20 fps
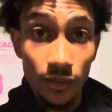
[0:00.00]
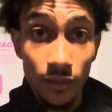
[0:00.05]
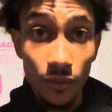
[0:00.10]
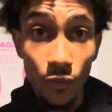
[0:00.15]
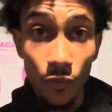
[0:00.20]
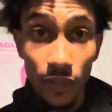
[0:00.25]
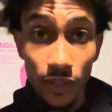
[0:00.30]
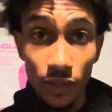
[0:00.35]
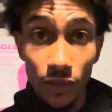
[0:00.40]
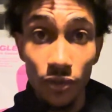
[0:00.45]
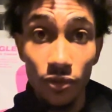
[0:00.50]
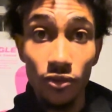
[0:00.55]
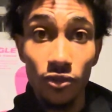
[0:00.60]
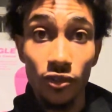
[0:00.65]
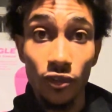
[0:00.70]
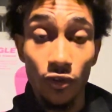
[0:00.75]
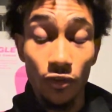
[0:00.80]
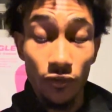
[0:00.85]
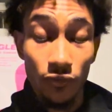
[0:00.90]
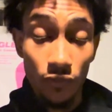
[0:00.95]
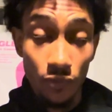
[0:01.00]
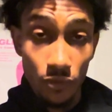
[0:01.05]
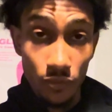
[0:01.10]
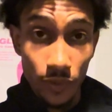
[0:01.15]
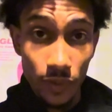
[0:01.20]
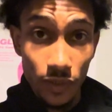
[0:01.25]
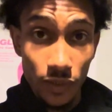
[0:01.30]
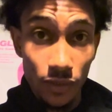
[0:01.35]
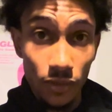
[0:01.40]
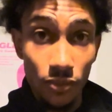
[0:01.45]
windows, all 4
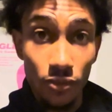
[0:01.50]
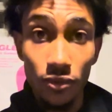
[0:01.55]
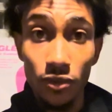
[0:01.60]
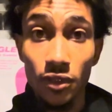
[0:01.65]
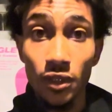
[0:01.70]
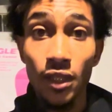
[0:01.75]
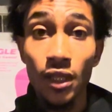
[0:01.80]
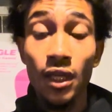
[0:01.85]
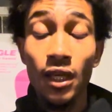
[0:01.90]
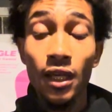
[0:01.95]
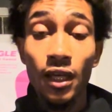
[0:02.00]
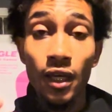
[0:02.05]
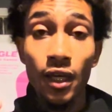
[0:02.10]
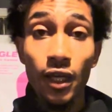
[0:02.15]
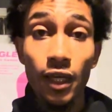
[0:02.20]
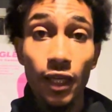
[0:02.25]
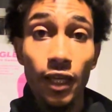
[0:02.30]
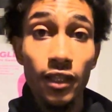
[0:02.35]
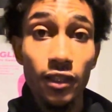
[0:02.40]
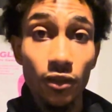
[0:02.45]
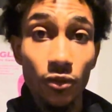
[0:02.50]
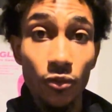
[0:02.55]
windows, and the